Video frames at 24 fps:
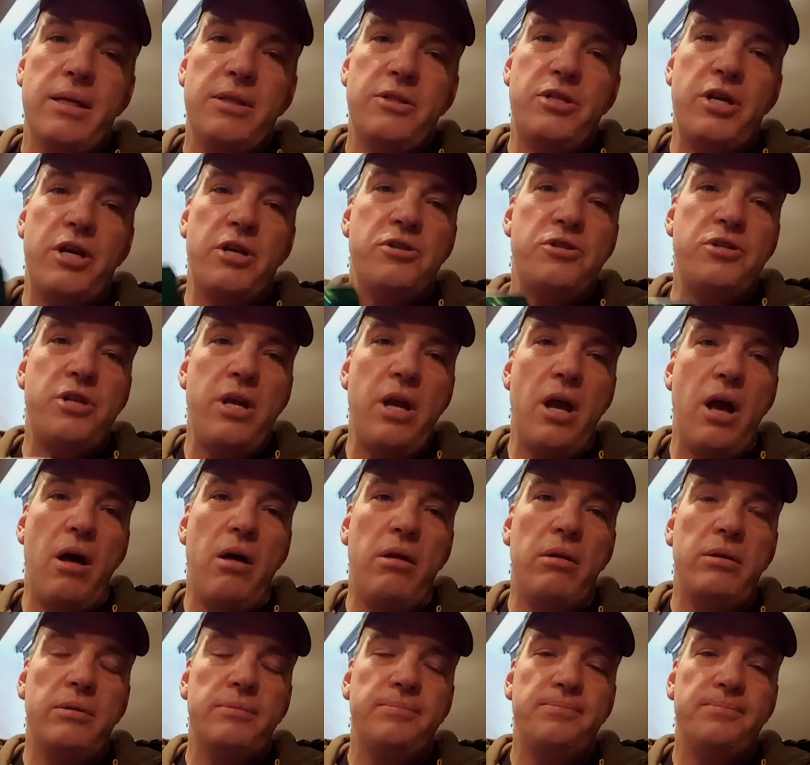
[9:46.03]
Cheers to
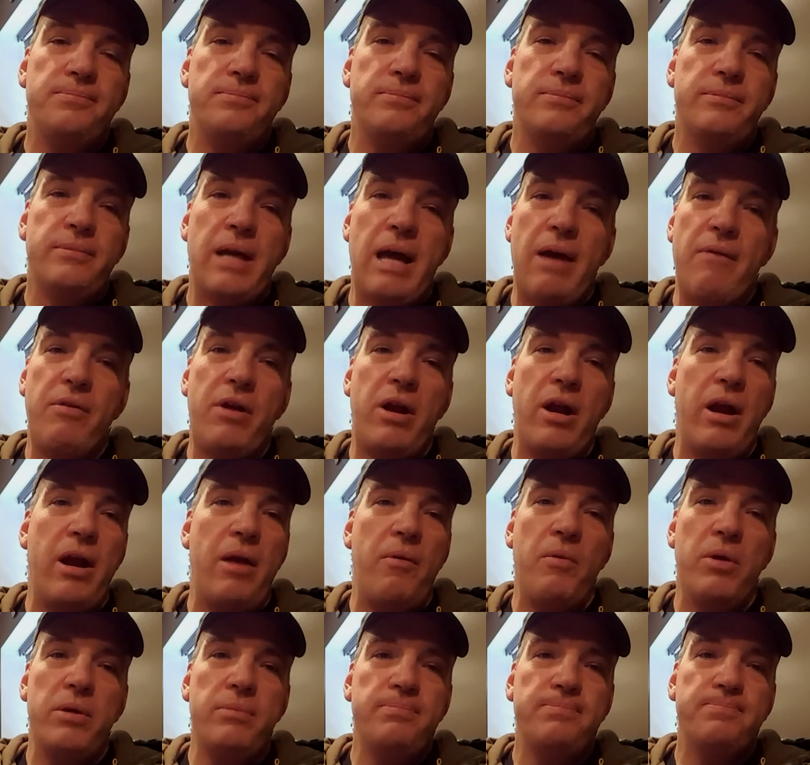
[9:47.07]
y'all. Have a
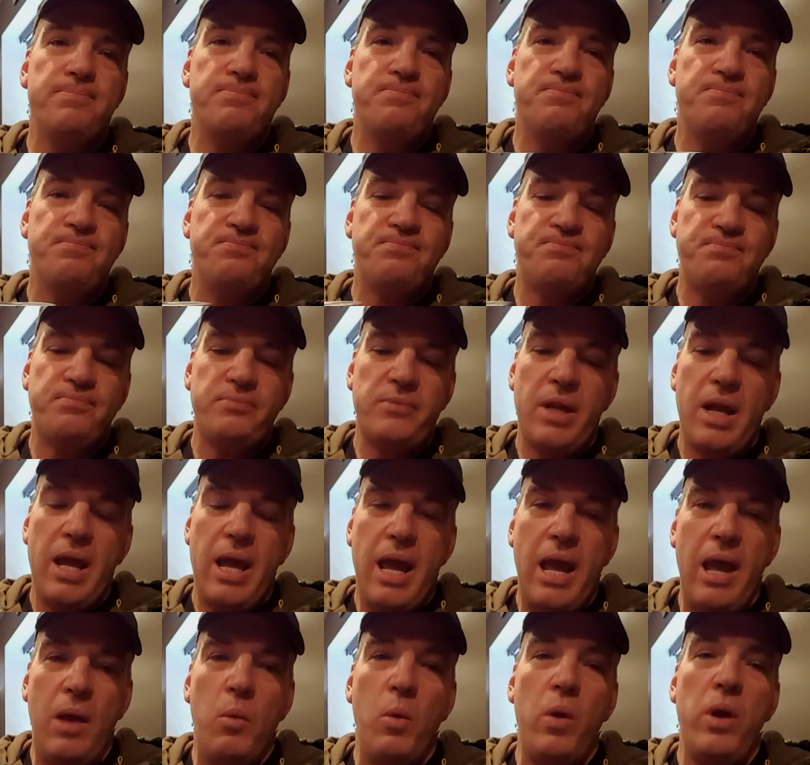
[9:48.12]
great one.
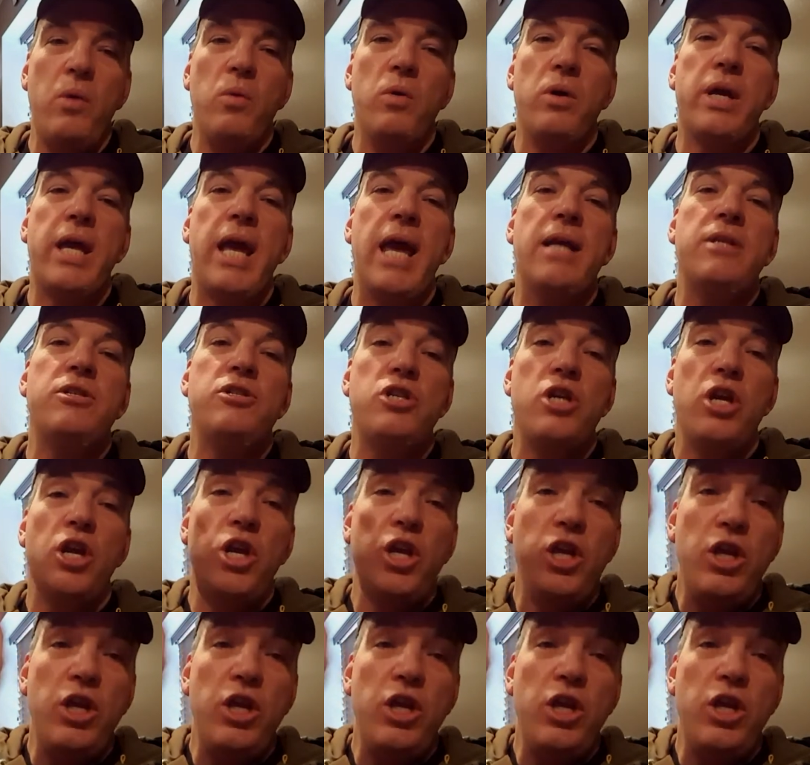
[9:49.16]
And we will catch